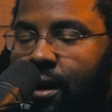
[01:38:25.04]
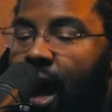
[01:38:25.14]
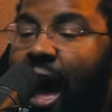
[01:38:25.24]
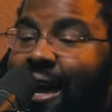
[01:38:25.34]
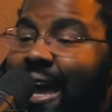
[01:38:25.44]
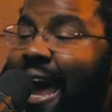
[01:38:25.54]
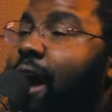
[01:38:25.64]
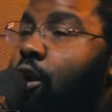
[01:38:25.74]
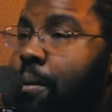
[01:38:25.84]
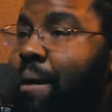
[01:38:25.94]
I
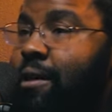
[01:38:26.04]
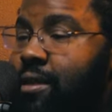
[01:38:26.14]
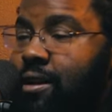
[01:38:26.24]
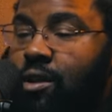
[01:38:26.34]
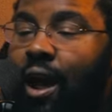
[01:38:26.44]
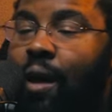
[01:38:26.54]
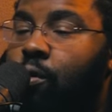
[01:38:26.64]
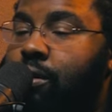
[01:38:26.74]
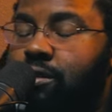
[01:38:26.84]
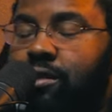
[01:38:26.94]
care about the end. I
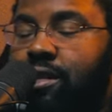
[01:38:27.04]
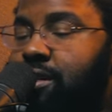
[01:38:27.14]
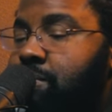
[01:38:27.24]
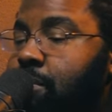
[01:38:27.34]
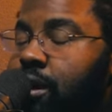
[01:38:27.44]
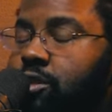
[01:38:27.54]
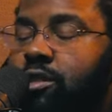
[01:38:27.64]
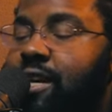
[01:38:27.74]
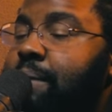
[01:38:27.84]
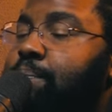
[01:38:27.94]
want to seek as much
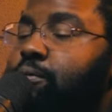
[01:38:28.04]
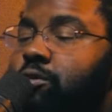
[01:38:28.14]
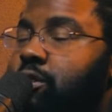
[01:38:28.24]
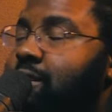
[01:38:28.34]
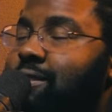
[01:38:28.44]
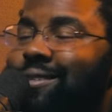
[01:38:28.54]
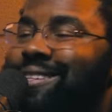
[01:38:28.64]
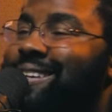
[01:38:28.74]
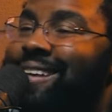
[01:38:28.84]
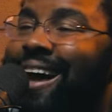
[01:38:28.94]
temporal justice
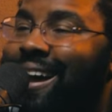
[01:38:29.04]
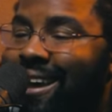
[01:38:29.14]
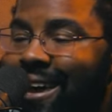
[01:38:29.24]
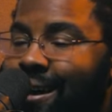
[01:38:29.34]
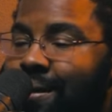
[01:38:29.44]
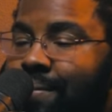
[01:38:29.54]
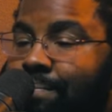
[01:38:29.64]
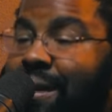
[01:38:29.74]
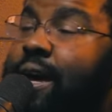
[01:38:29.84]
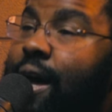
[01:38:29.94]
as I can
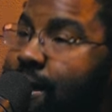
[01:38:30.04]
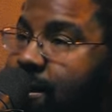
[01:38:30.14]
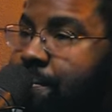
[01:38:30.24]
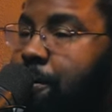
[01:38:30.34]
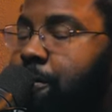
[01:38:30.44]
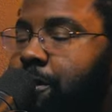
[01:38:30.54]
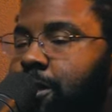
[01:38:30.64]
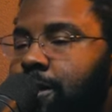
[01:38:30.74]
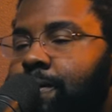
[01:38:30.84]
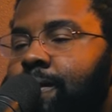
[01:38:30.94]
because I'm a
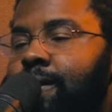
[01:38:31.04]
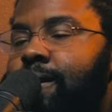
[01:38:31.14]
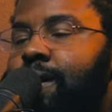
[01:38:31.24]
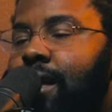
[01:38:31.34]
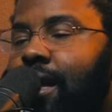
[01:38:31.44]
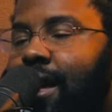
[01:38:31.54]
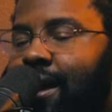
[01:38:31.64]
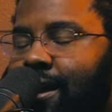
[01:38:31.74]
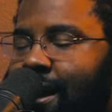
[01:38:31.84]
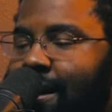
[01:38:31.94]
Christian.
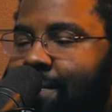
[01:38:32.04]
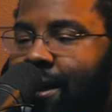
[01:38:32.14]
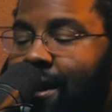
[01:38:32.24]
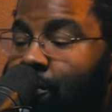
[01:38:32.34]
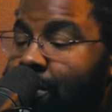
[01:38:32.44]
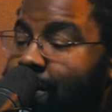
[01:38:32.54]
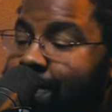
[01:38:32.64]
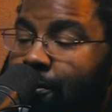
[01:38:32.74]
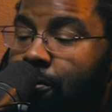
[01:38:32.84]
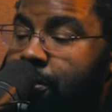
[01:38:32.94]
And yet, man, when the
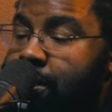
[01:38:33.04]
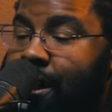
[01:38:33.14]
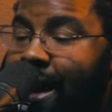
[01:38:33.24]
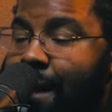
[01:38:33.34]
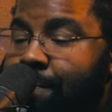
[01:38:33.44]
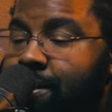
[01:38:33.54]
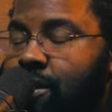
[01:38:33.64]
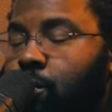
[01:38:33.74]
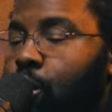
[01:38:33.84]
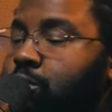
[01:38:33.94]
full thing happens,
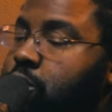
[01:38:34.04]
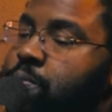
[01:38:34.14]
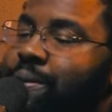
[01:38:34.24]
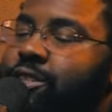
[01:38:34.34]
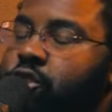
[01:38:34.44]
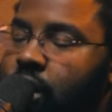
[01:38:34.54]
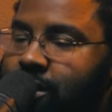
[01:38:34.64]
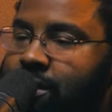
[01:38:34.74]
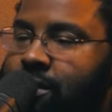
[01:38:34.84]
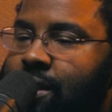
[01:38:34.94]
it won't just be
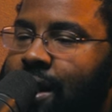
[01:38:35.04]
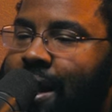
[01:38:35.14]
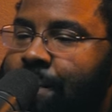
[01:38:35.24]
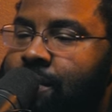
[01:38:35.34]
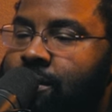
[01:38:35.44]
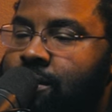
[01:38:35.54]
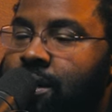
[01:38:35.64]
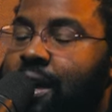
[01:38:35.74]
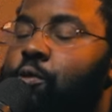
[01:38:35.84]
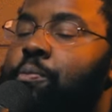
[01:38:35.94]
justice that happens,
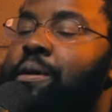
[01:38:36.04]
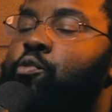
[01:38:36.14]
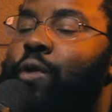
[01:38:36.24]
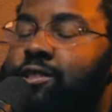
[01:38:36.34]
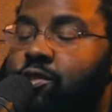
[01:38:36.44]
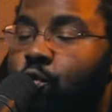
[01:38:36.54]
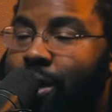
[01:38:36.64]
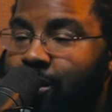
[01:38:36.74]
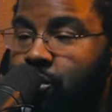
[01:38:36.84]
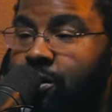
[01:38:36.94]
it will be
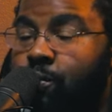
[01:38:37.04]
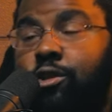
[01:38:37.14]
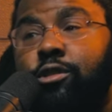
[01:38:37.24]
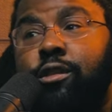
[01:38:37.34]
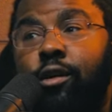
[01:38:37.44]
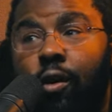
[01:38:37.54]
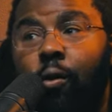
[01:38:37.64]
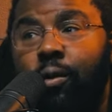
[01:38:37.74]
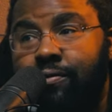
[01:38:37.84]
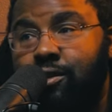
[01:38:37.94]
restoration, which is the
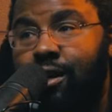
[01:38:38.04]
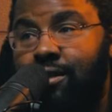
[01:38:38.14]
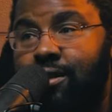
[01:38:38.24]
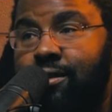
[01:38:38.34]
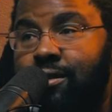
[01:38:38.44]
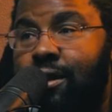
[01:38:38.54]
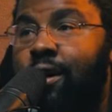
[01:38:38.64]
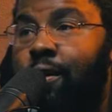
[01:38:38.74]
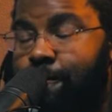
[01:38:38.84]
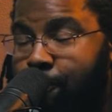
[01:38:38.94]
goal of mm-hmm. justice. Mm-hmm, that's
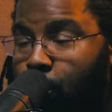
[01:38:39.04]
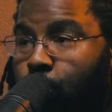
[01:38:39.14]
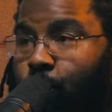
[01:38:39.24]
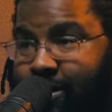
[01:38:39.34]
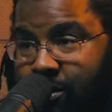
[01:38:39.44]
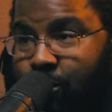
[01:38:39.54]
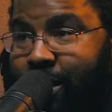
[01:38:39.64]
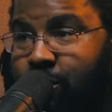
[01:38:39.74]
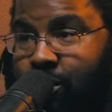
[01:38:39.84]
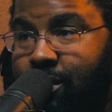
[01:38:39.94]
right. Full
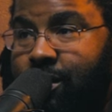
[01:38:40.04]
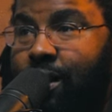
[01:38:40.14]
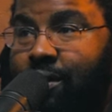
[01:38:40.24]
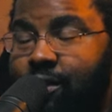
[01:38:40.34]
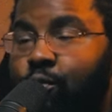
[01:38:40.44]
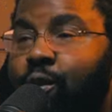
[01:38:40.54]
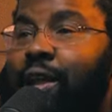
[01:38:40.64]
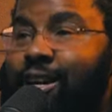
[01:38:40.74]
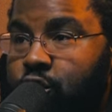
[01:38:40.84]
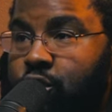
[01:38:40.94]
restoration, that, that the
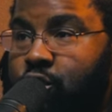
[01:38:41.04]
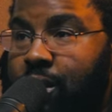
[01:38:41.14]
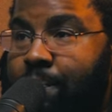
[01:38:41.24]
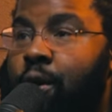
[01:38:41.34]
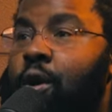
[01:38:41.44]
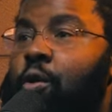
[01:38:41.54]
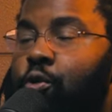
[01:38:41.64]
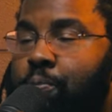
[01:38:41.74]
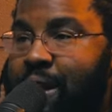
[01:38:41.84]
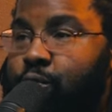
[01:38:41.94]
relationship yeah.
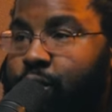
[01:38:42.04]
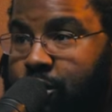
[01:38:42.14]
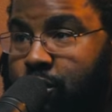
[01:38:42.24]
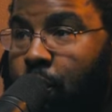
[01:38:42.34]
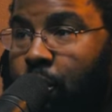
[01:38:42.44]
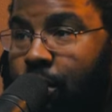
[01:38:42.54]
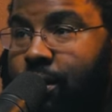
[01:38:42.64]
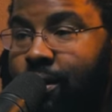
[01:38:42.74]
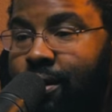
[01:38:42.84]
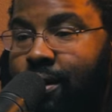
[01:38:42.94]
would be restored.
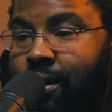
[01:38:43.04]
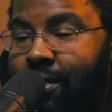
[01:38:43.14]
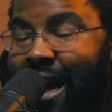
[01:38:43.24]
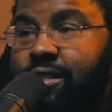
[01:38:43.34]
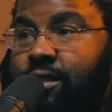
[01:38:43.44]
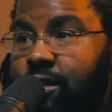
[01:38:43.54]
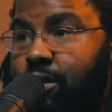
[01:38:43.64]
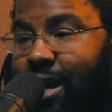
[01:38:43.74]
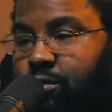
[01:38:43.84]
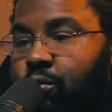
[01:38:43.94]
Yeah. That's
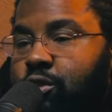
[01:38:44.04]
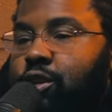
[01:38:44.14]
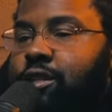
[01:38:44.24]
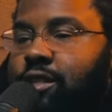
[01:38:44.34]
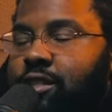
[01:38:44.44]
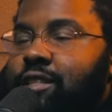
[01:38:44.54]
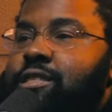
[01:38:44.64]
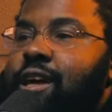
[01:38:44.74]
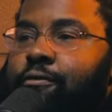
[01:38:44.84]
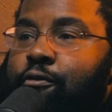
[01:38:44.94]
that's what justice is
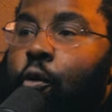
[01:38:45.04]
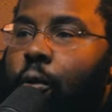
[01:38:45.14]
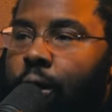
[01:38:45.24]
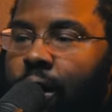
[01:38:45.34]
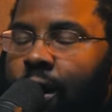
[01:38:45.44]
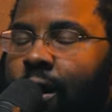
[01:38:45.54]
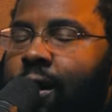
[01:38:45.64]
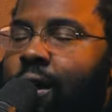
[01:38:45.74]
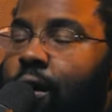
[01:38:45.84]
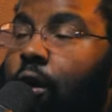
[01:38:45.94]
there for, yeah.
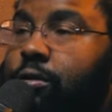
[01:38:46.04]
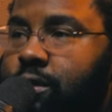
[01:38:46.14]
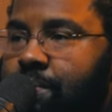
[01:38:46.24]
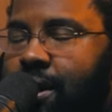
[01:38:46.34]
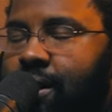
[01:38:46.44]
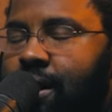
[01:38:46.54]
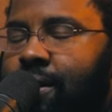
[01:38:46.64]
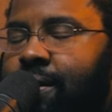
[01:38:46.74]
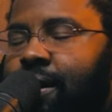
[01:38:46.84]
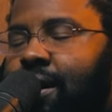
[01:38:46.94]
ultimately.
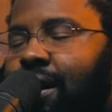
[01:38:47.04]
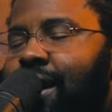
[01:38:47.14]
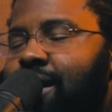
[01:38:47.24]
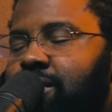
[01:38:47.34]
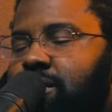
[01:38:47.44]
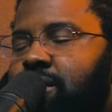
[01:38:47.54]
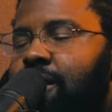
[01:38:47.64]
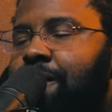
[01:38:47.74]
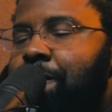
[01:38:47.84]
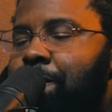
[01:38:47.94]
And
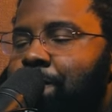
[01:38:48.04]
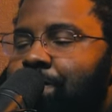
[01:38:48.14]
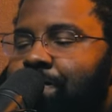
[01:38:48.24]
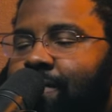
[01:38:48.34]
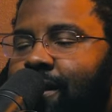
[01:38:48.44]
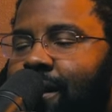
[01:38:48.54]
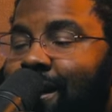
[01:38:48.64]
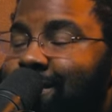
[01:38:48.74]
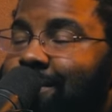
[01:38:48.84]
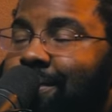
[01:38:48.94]
so
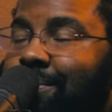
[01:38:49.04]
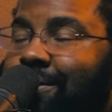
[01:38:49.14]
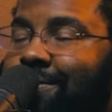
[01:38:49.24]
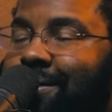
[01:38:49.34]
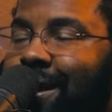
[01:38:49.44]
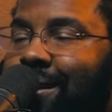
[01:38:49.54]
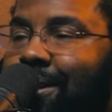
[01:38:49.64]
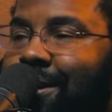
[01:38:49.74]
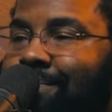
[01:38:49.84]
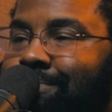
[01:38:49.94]
that's gonna be a beautiful day, man.